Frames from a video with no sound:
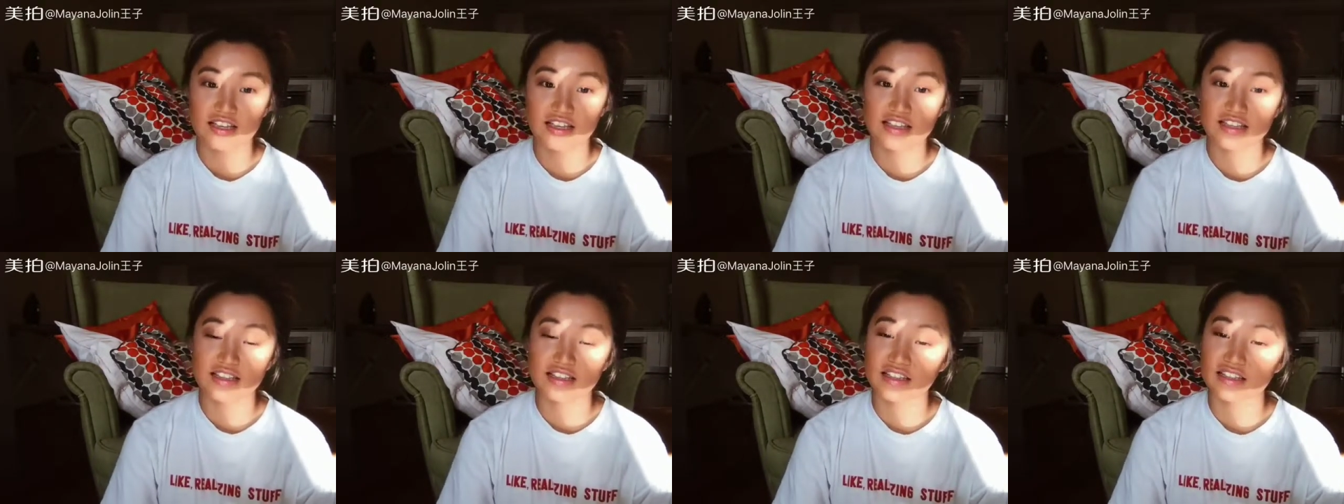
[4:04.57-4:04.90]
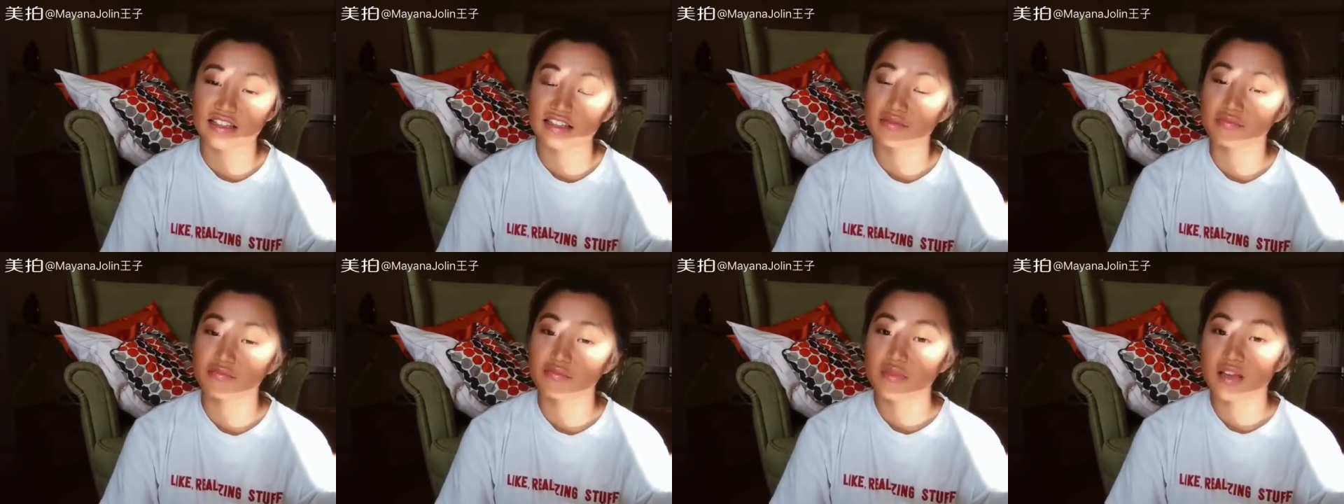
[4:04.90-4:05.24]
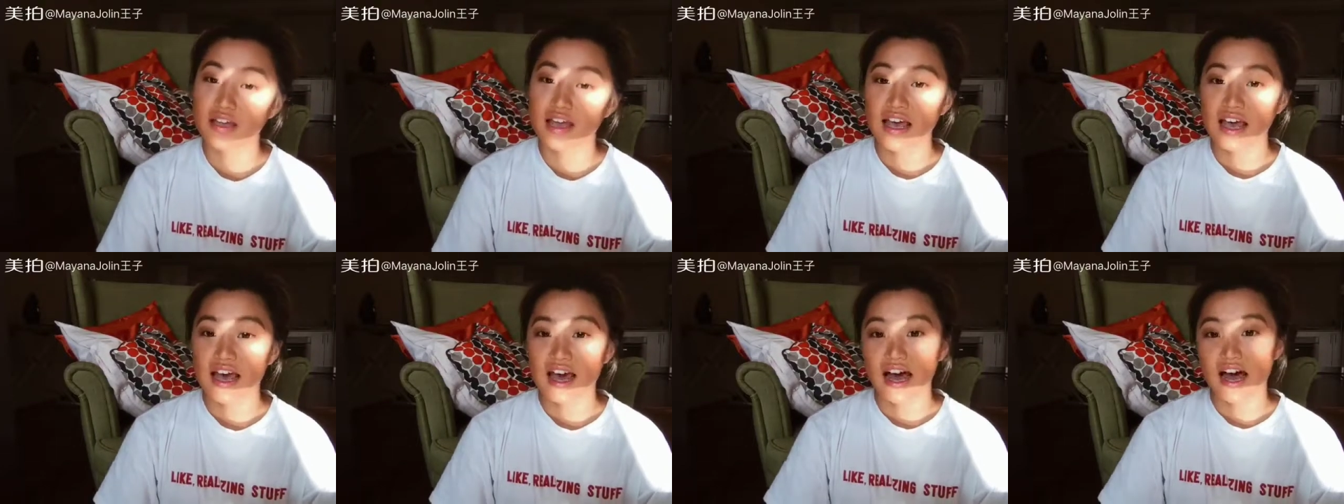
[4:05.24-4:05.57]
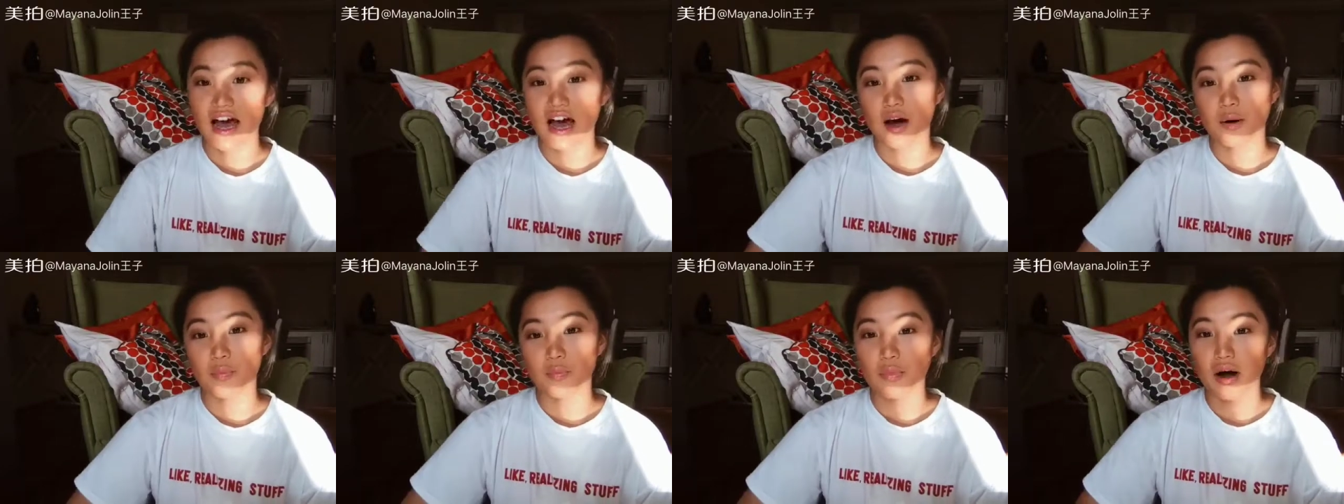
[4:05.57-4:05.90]
And then
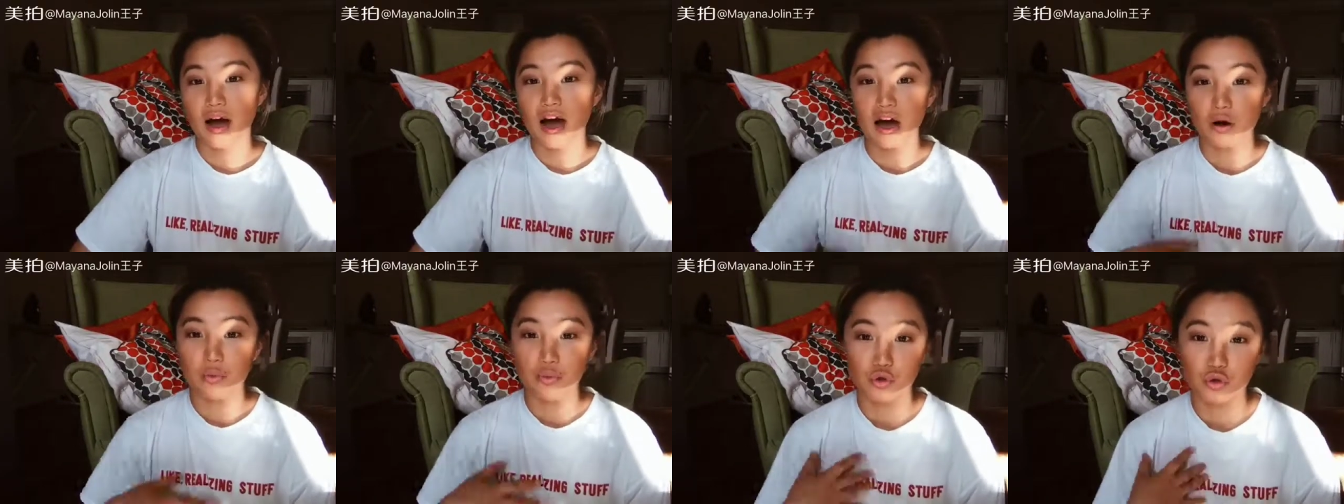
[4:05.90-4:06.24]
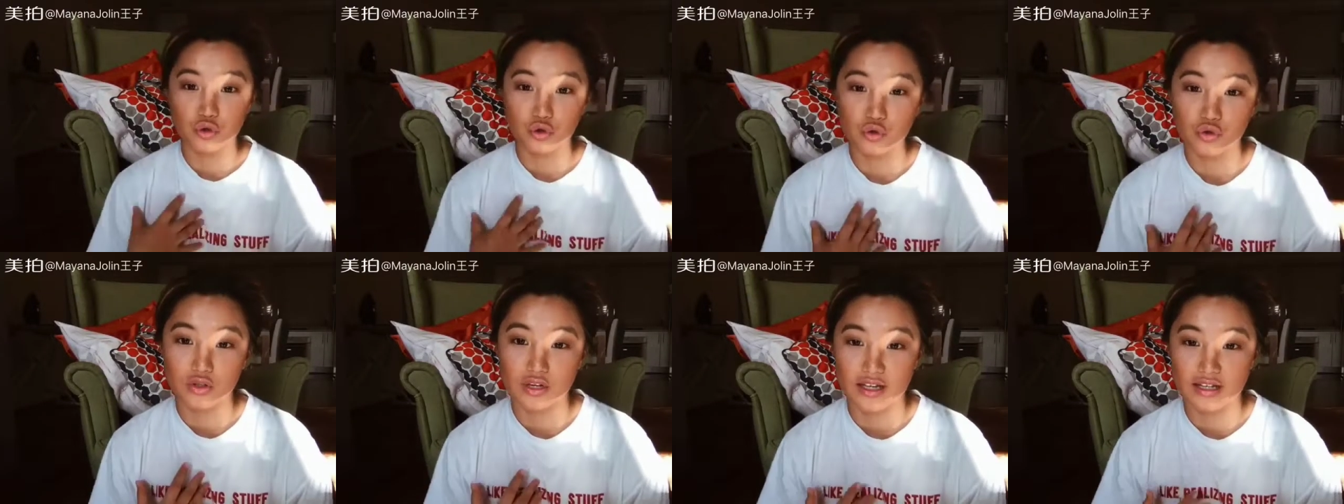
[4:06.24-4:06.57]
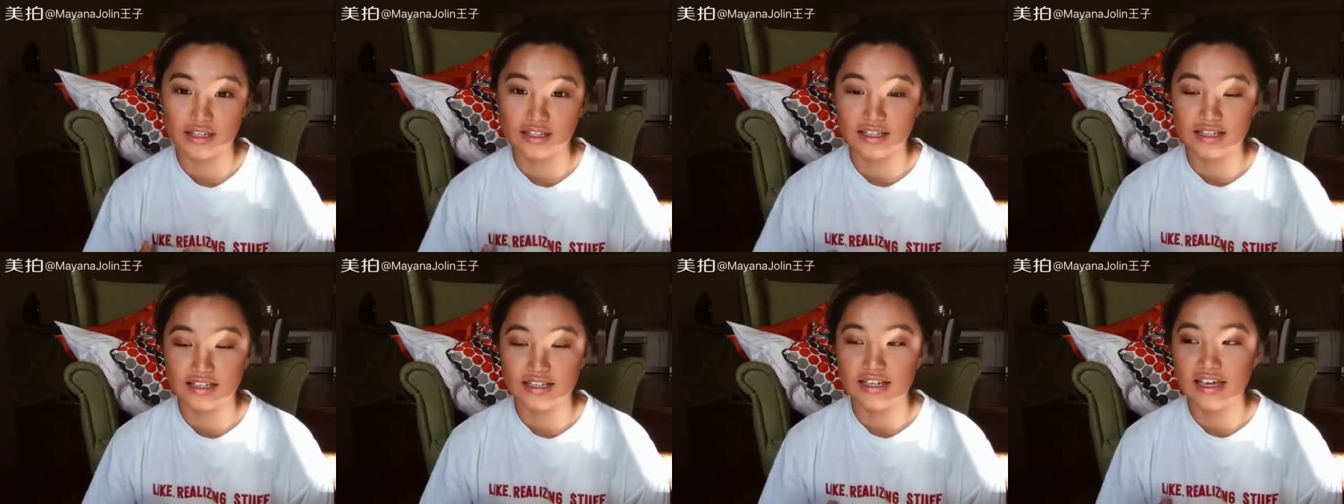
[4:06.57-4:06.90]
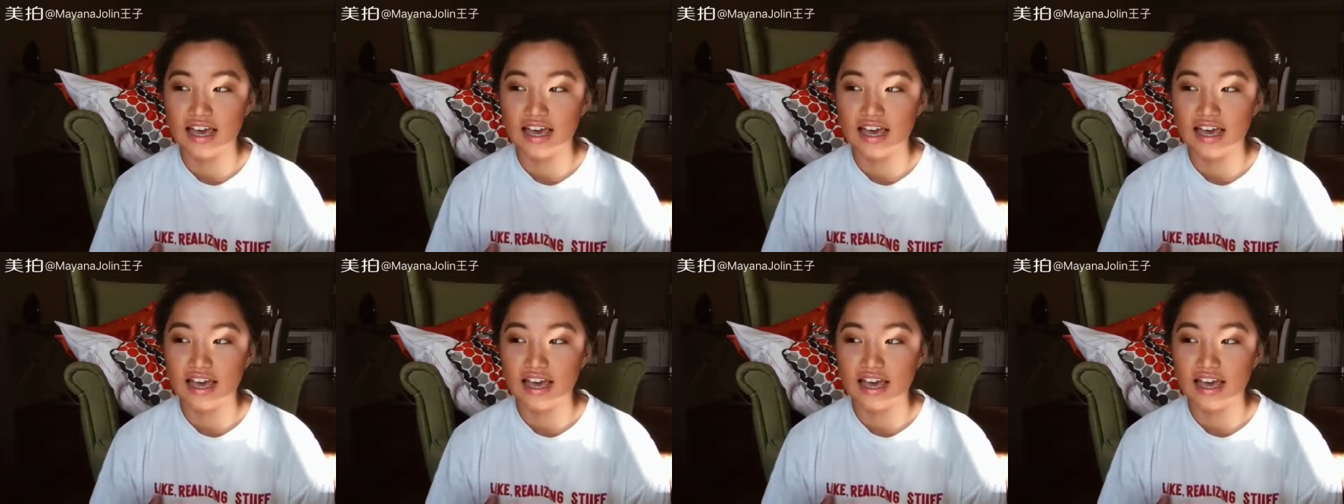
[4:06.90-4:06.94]
I would do like